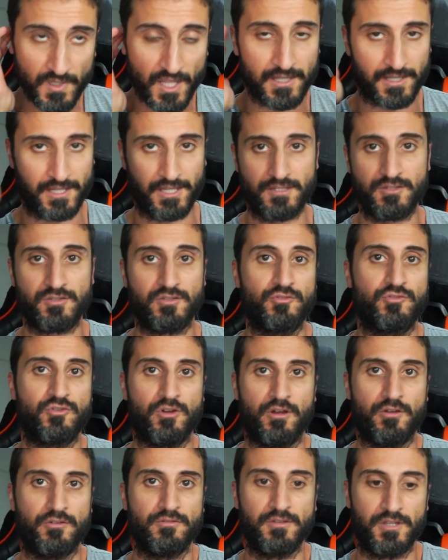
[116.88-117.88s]
against the
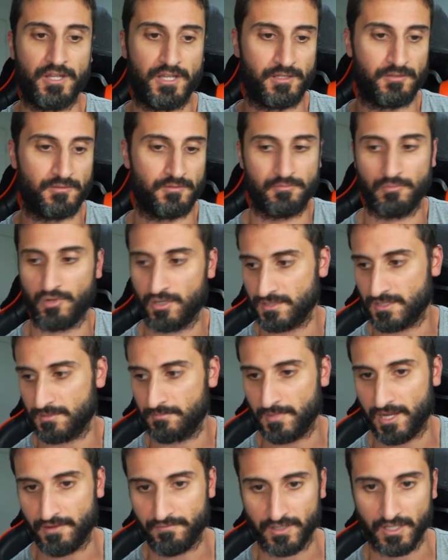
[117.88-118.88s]
drone, and mine's a
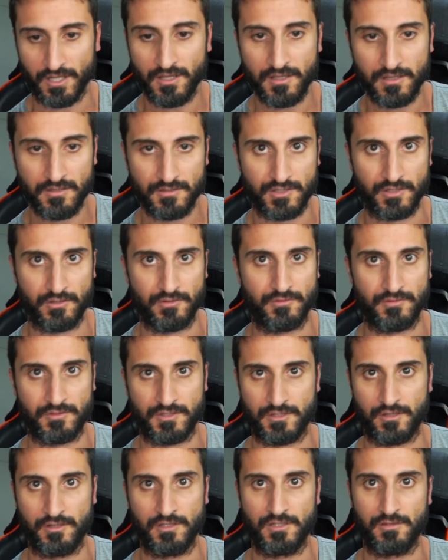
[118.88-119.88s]
Mavic, so
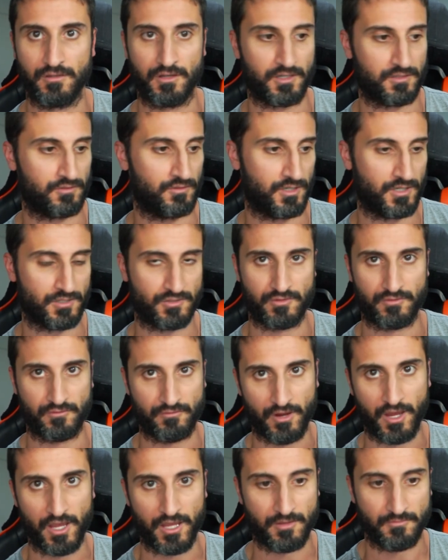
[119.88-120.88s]
it's only like 900
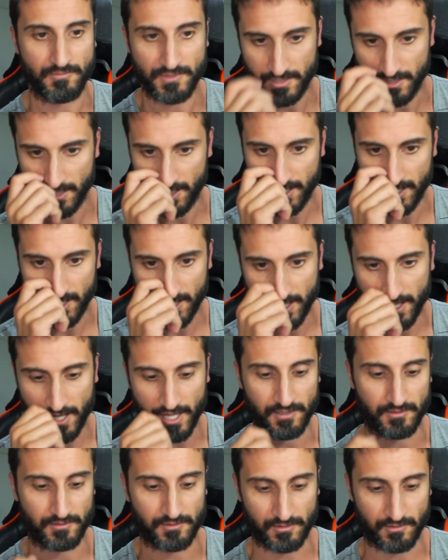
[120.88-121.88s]
grams.
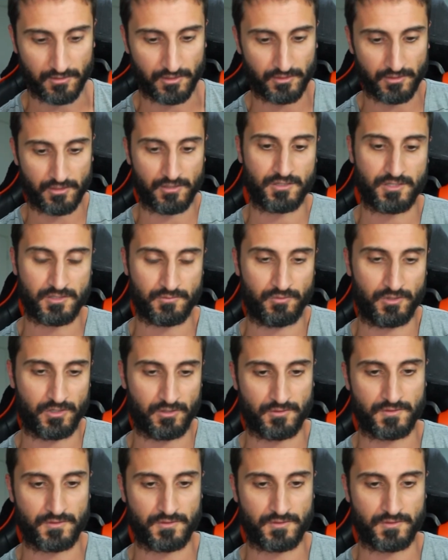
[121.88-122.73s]
And I noticed when I